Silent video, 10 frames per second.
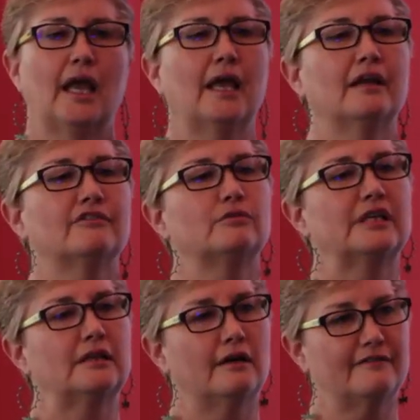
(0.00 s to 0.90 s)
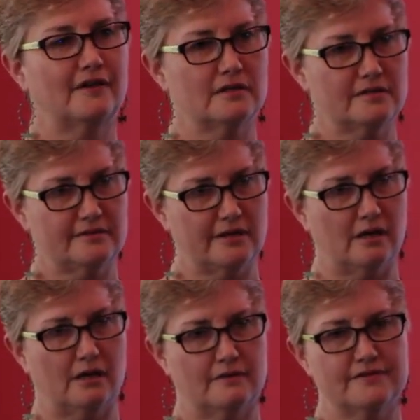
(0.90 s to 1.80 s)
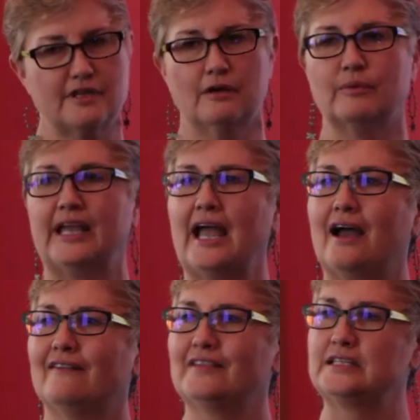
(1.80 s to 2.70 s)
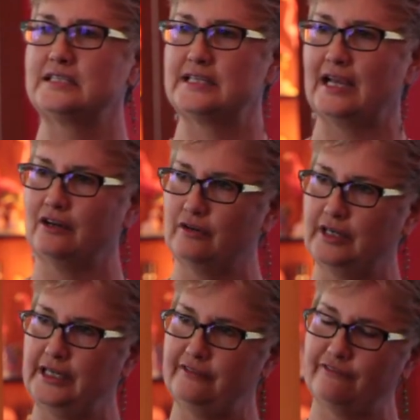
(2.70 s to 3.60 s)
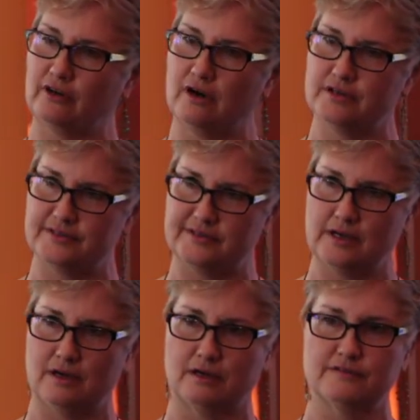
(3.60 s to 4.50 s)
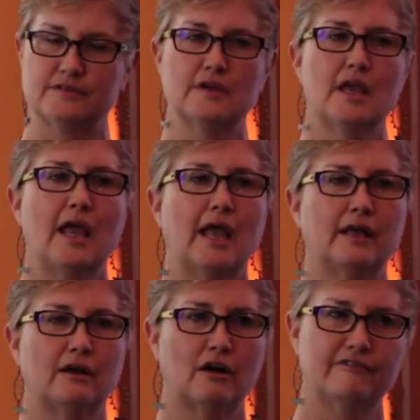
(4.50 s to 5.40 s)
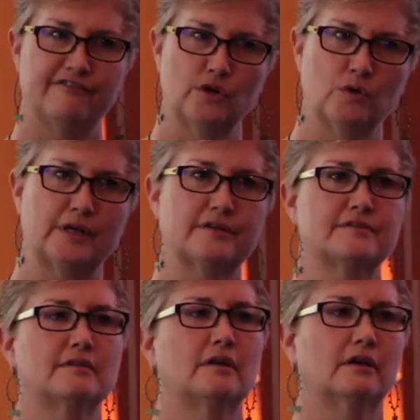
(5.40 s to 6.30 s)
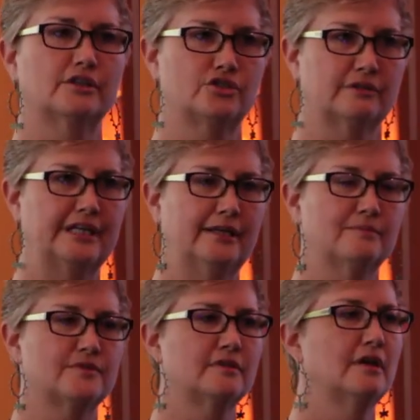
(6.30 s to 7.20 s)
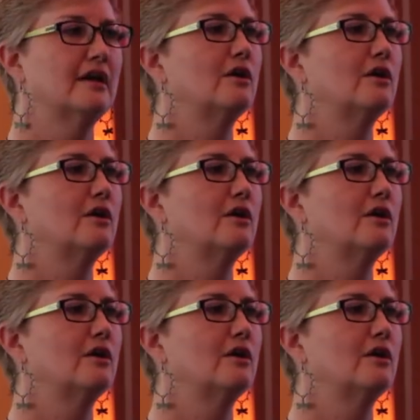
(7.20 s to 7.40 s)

And if we love ourselves and we have integrity for ourselves and our focus and our dreams,